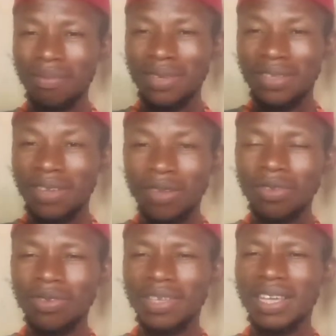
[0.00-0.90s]
but you're
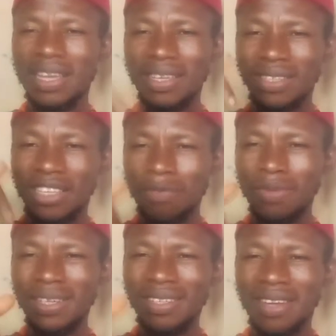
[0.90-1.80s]
not together. In the
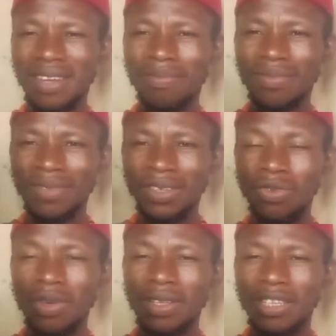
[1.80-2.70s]
spirit realm,
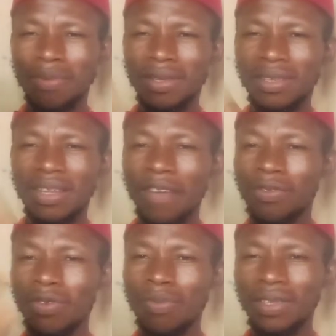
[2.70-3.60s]
you and this person
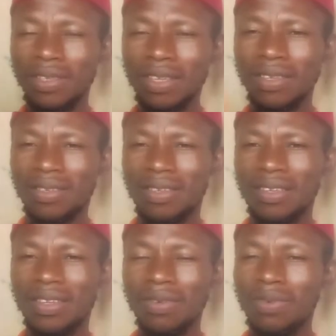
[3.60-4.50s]
have no business
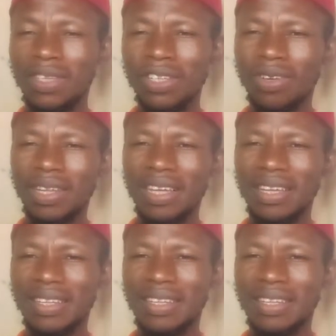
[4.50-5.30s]
with each other,